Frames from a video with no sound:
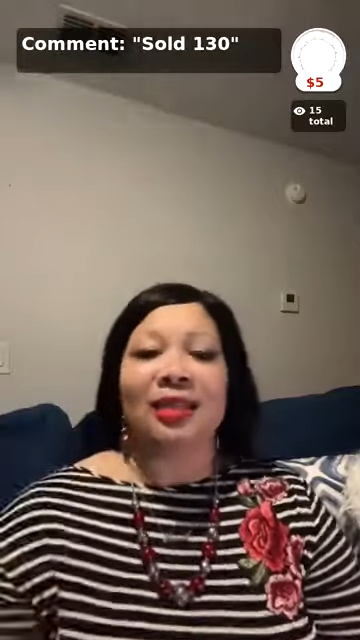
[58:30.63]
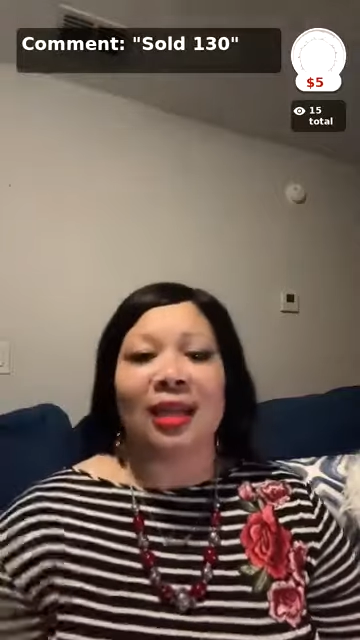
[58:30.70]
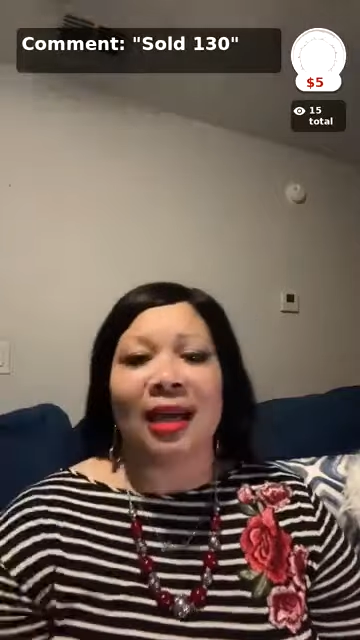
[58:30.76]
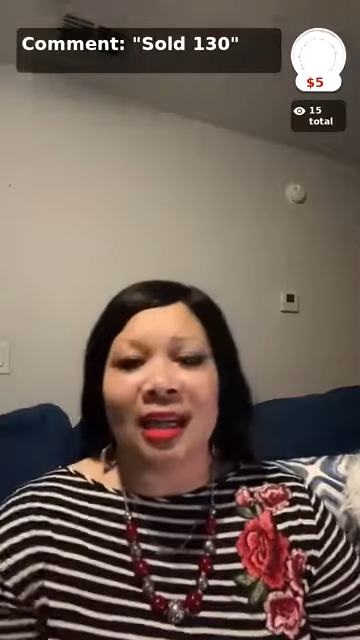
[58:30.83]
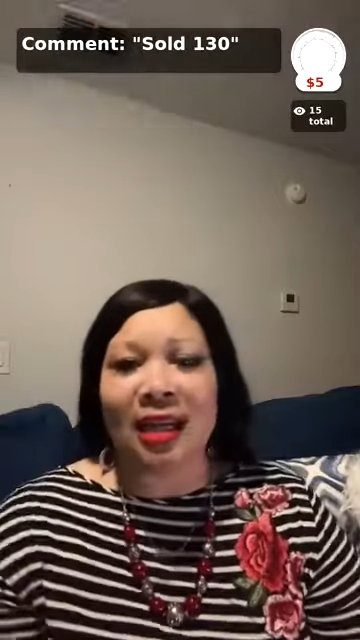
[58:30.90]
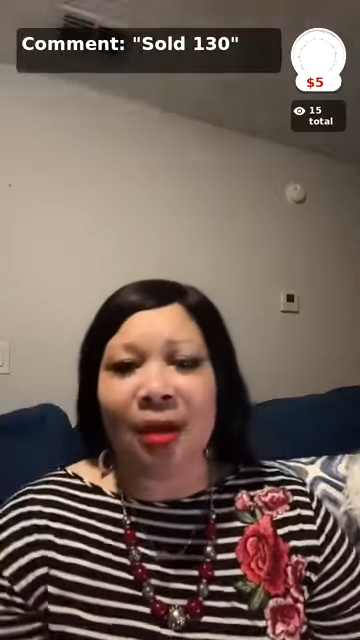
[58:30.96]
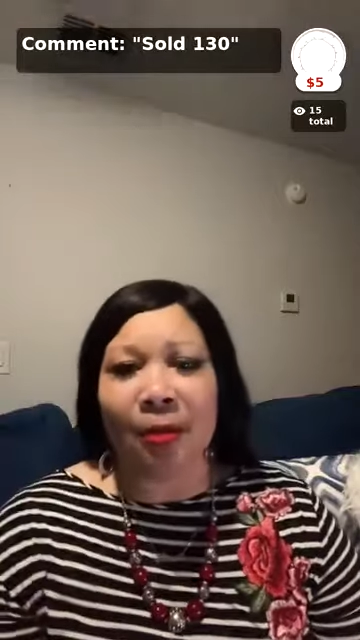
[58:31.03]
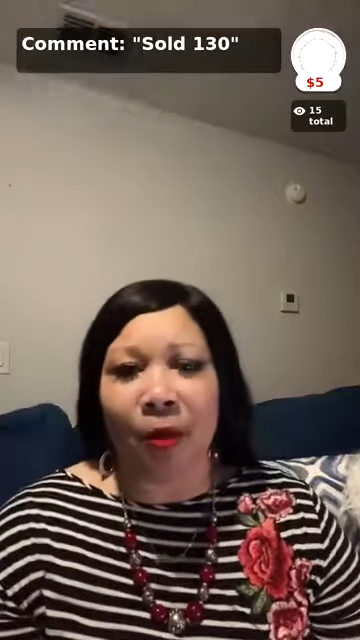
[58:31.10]
so I
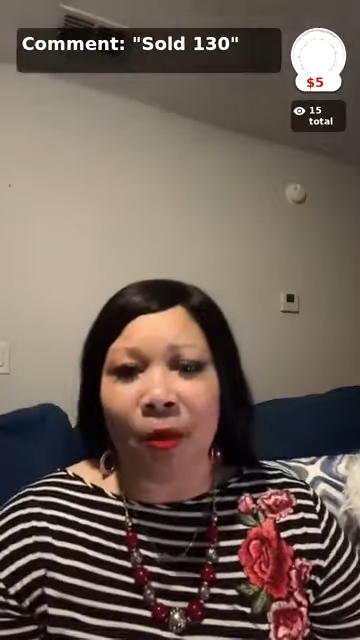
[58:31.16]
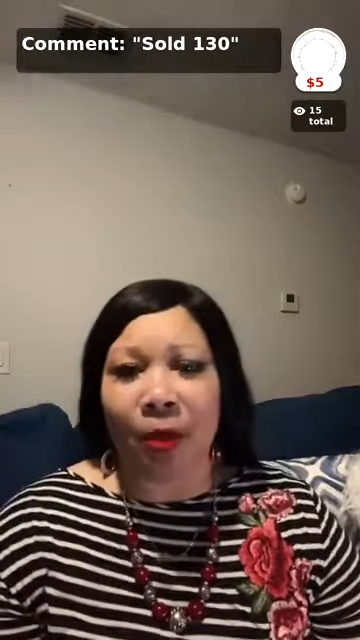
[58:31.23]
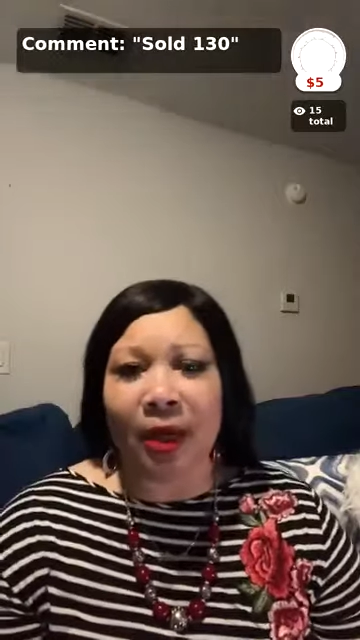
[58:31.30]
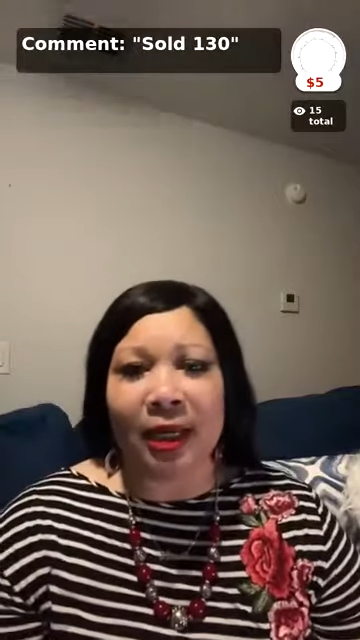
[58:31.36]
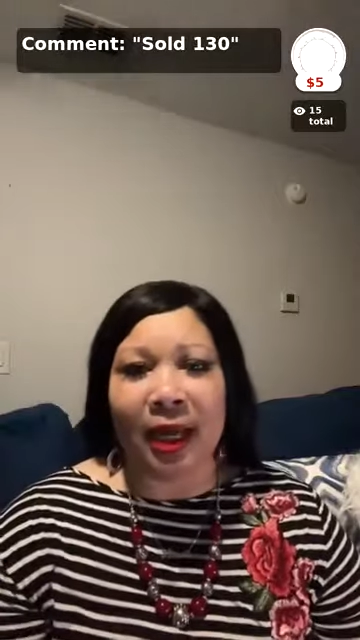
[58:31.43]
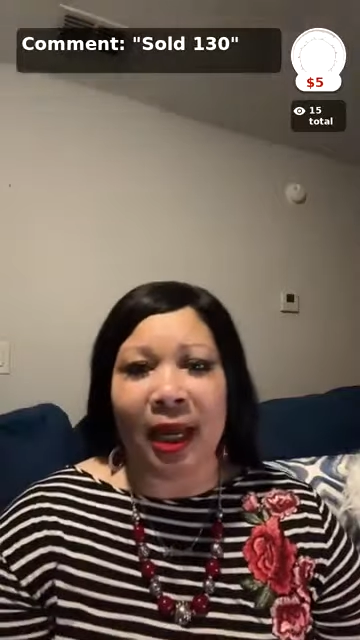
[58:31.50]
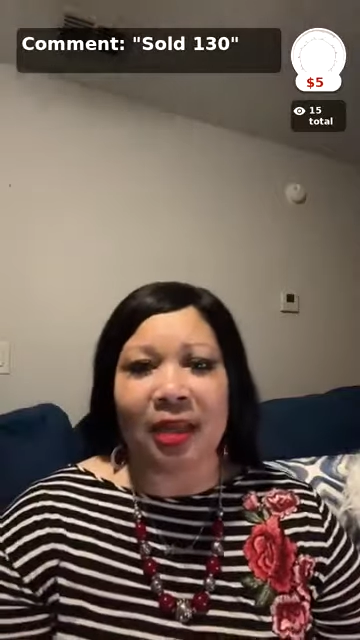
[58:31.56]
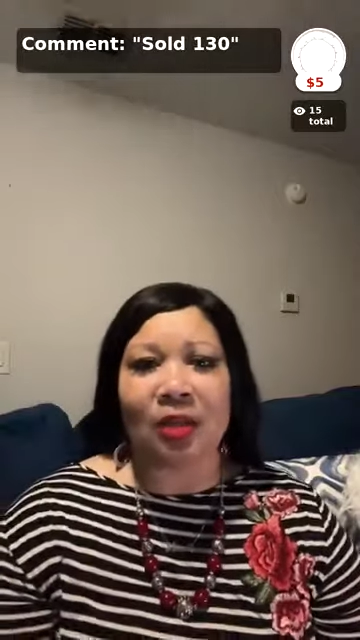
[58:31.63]
got to get my
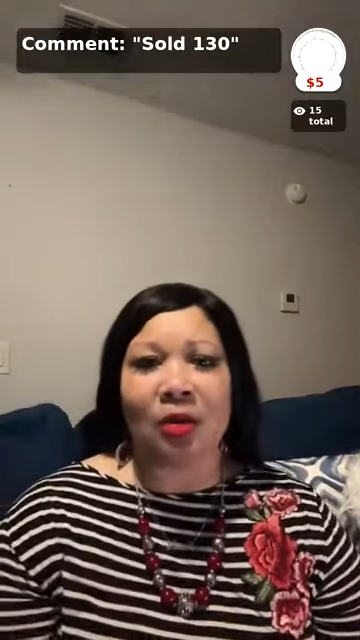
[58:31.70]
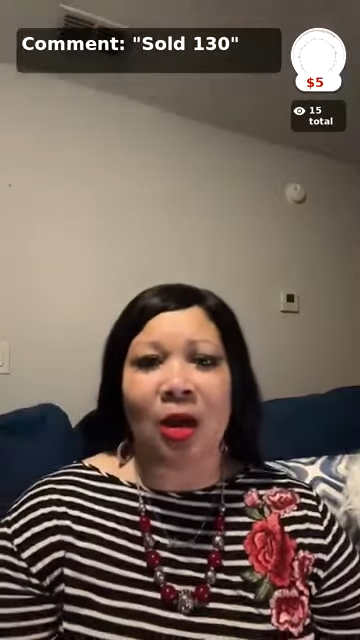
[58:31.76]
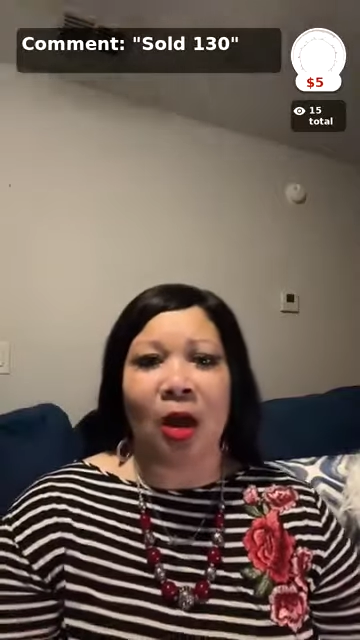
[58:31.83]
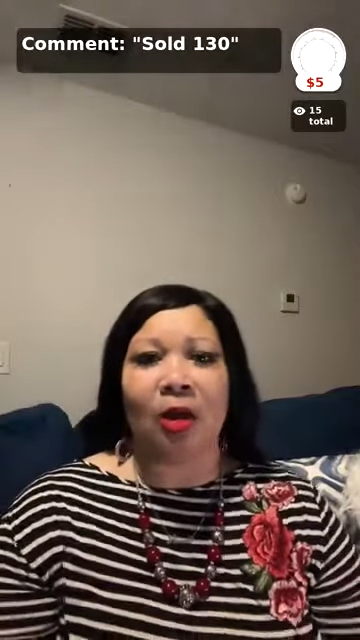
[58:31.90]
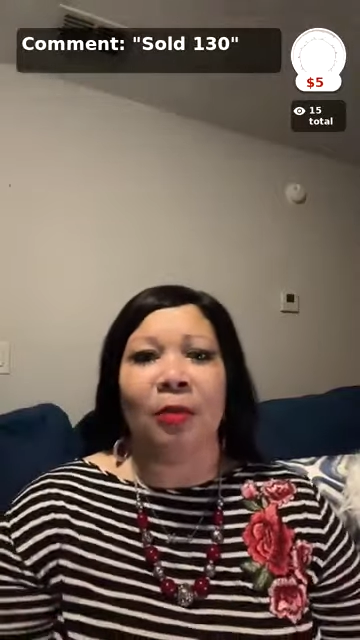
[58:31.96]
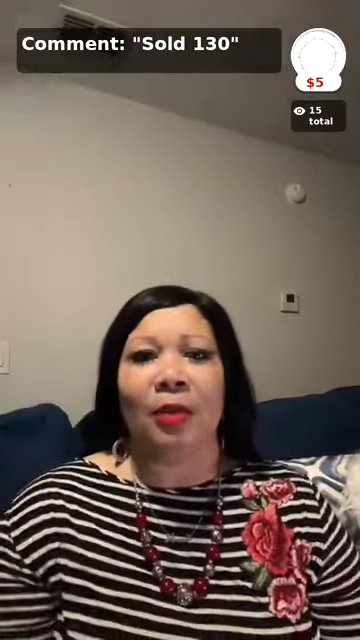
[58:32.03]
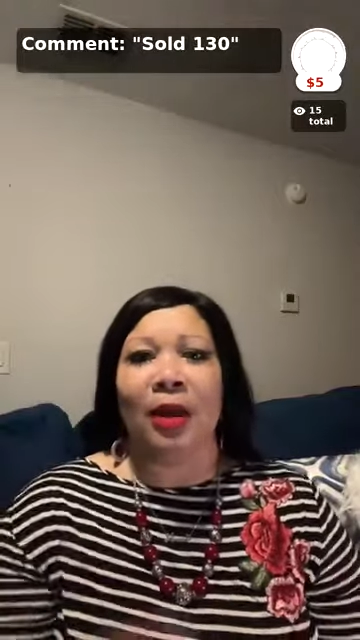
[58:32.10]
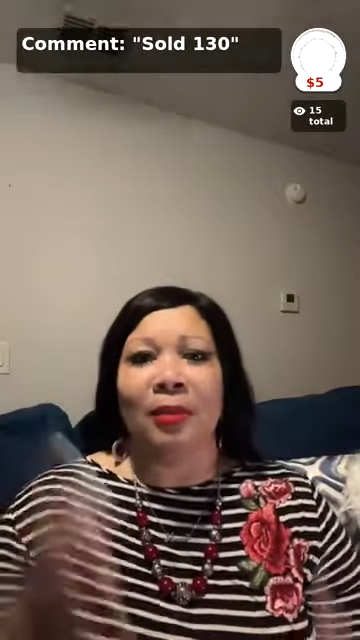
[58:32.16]
ring light so
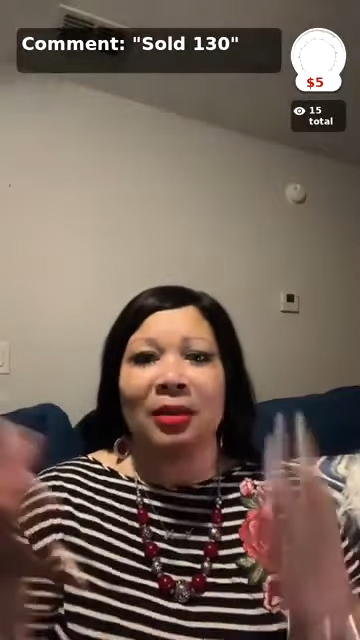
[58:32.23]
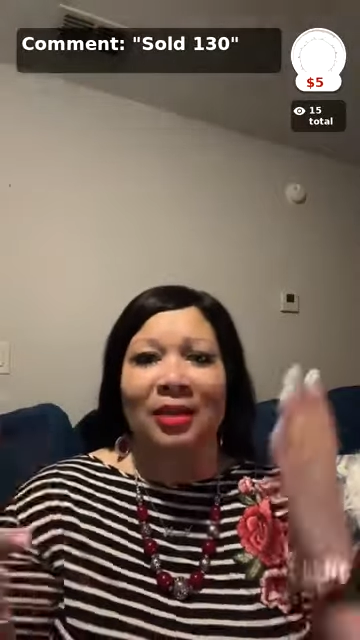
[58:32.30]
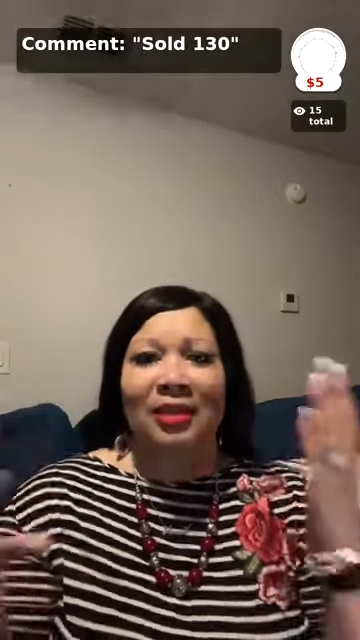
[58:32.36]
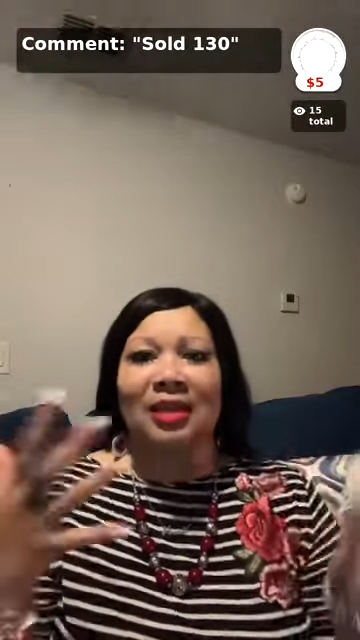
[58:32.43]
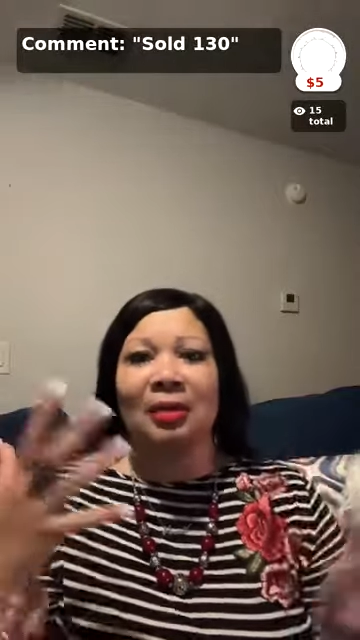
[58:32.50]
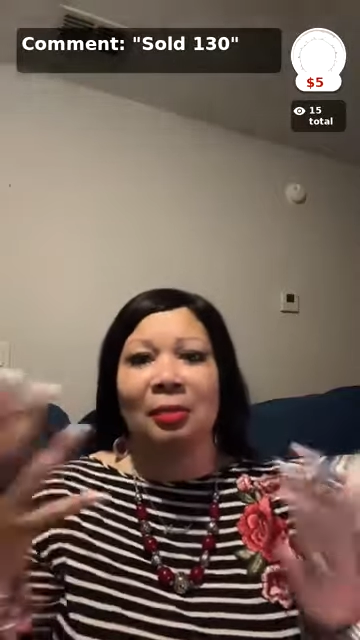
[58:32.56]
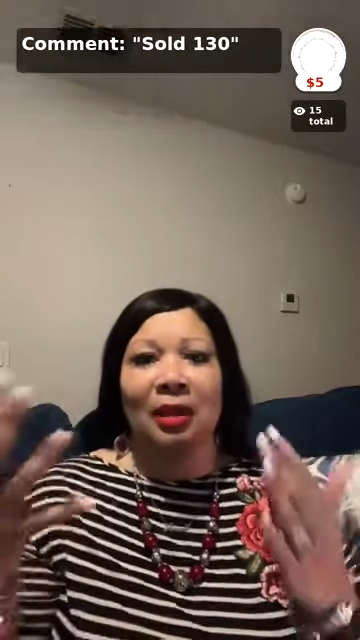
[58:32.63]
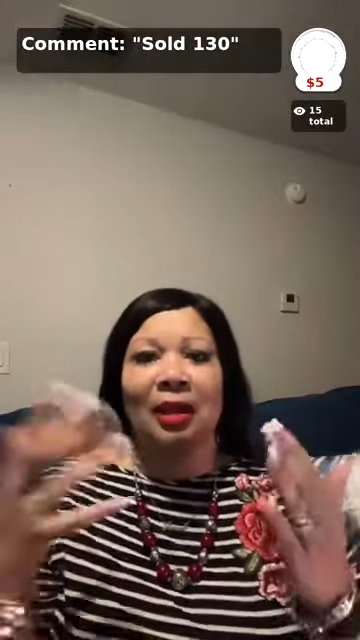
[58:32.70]
y'all will be able to
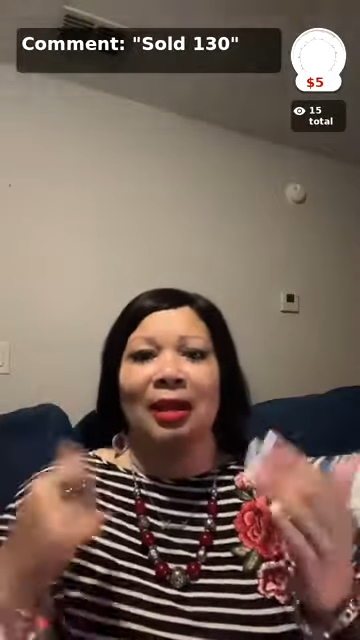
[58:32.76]
see me.